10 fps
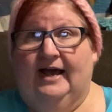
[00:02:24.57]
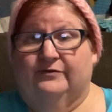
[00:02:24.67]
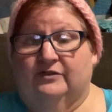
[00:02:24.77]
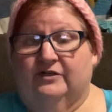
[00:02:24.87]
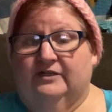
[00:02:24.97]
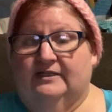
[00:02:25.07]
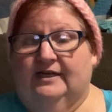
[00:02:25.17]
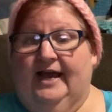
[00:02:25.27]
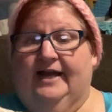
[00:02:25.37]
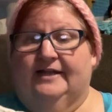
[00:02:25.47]
looked
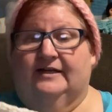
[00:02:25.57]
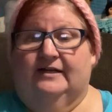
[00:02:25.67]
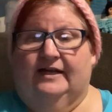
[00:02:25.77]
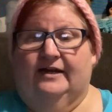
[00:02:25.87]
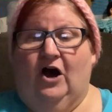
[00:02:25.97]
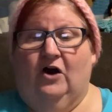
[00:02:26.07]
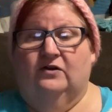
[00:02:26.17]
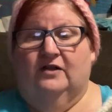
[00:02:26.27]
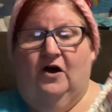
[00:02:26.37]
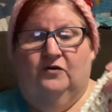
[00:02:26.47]
and
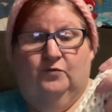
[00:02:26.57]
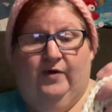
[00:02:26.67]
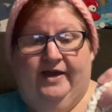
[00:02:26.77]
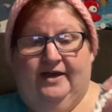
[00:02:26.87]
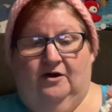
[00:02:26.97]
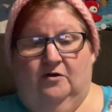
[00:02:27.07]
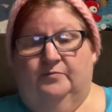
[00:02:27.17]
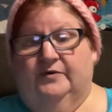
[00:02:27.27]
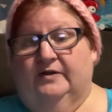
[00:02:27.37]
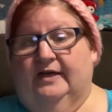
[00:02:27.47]
all the way
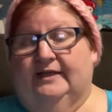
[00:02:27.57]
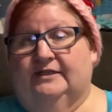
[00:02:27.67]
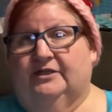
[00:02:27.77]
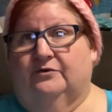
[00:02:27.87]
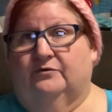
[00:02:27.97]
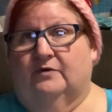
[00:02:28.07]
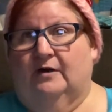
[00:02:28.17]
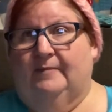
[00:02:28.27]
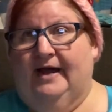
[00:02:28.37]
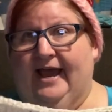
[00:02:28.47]
up into
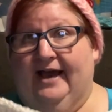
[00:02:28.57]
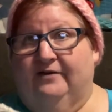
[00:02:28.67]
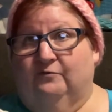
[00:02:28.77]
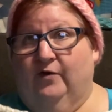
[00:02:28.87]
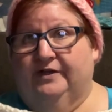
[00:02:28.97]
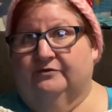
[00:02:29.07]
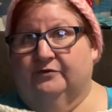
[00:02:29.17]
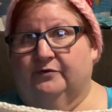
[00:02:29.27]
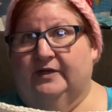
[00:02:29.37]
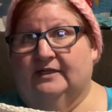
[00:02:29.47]
about halfway
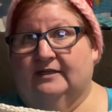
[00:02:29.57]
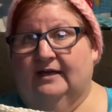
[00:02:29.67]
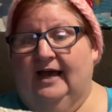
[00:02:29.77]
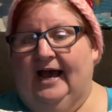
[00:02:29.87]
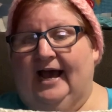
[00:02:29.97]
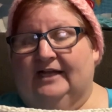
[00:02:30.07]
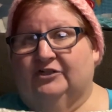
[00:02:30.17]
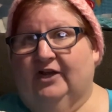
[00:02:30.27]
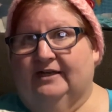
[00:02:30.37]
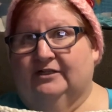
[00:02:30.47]
through it, I
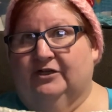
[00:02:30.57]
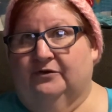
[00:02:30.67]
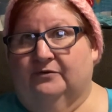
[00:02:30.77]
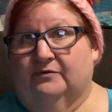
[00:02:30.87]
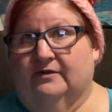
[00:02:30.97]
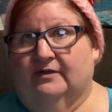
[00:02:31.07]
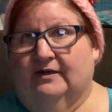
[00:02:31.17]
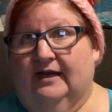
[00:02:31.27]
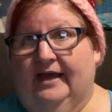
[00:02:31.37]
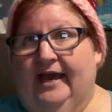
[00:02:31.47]
chained 2.
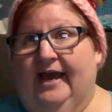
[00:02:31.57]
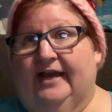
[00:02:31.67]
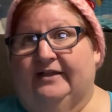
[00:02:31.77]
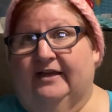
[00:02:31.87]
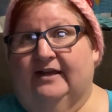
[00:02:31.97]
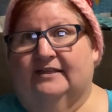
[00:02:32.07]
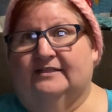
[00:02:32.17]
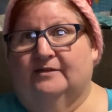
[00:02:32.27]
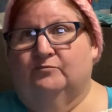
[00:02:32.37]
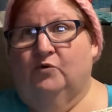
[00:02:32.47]
And then at
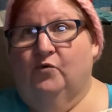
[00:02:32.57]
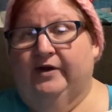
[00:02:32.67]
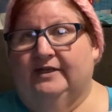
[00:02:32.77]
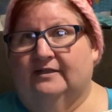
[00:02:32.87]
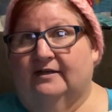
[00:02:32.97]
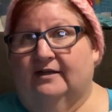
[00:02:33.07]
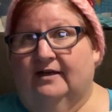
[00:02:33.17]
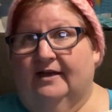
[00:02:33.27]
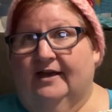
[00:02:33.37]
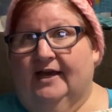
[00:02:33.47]
some point
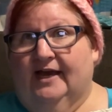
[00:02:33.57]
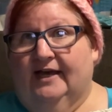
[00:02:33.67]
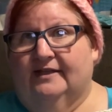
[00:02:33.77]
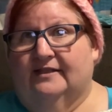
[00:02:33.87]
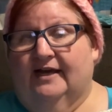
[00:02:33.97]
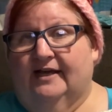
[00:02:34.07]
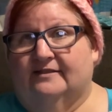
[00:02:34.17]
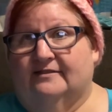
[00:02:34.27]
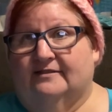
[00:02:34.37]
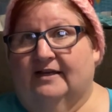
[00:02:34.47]

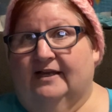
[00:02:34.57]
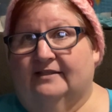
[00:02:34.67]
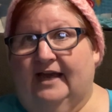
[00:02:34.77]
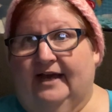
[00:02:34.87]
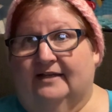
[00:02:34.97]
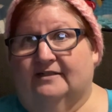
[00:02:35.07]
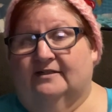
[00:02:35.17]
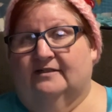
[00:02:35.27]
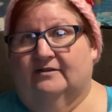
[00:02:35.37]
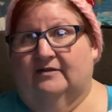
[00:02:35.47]
in that
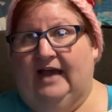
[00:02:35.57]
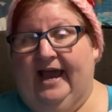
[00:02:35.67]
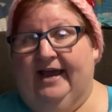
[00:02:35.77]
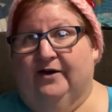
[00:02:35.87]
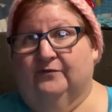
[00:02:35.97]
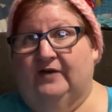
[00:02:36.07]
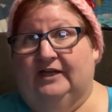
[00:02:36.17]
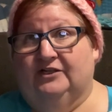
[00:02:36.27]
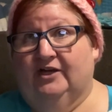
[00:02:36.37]
half, I